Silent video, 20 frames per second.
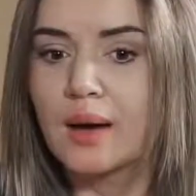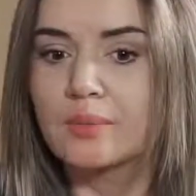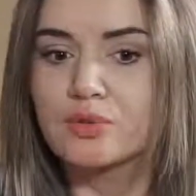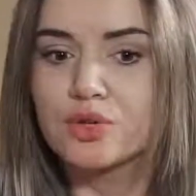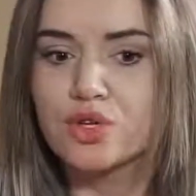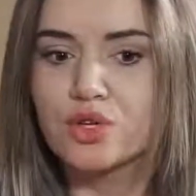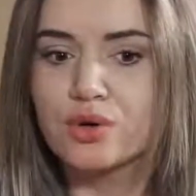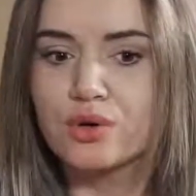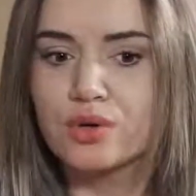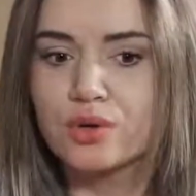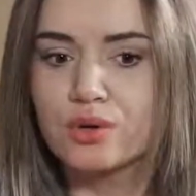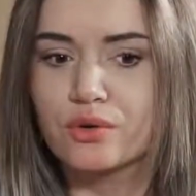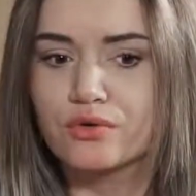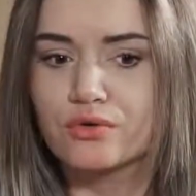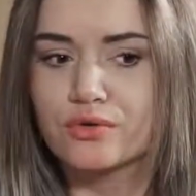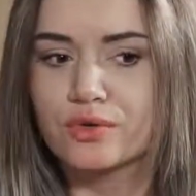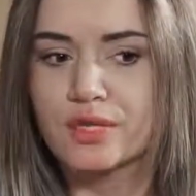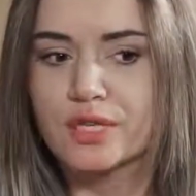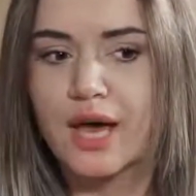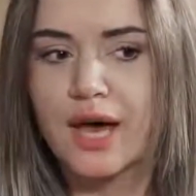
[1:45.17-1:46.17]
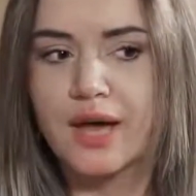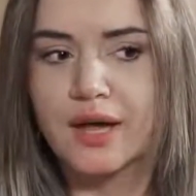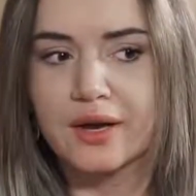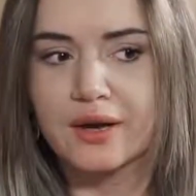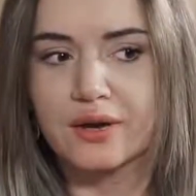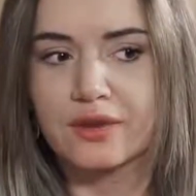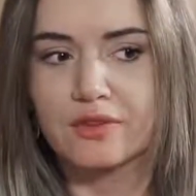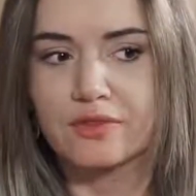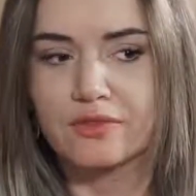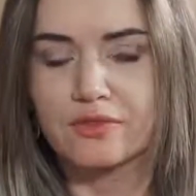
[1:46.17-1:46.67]
I'm sure you've
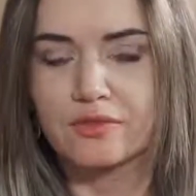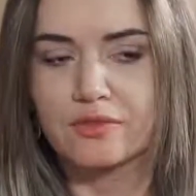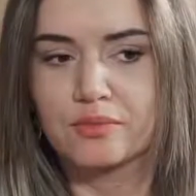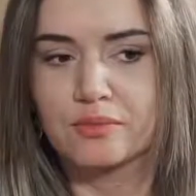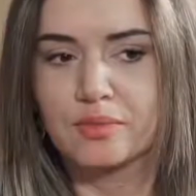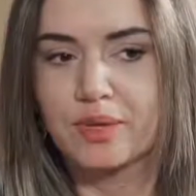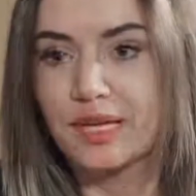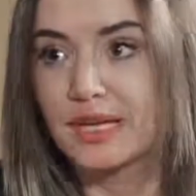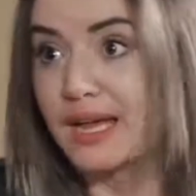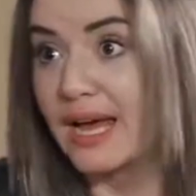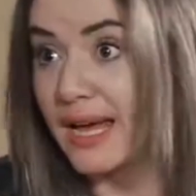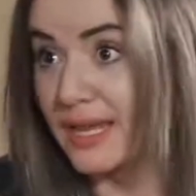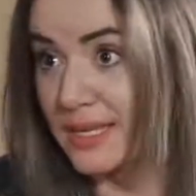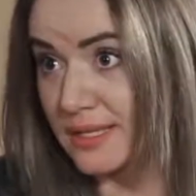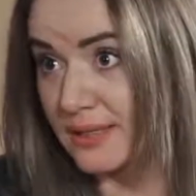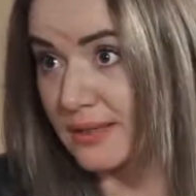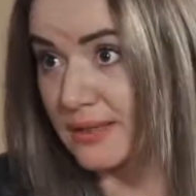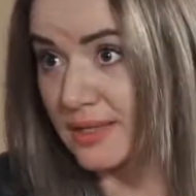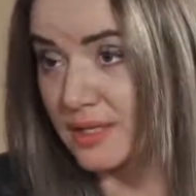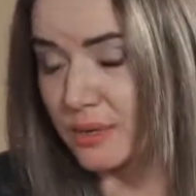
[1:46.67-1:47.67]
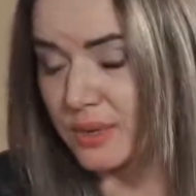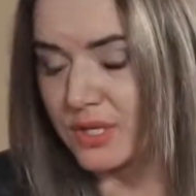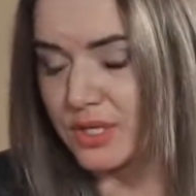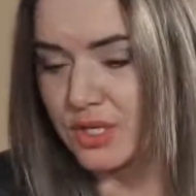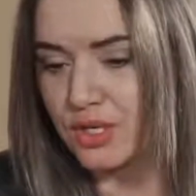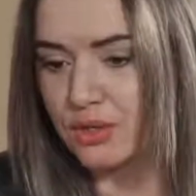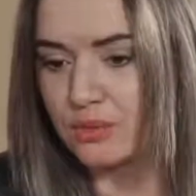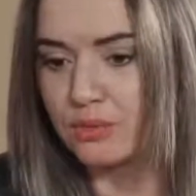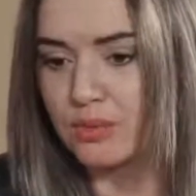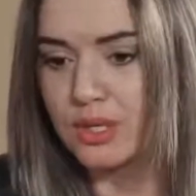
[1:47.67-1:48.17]
tired of being asked this
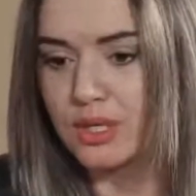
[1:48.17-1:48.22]
question,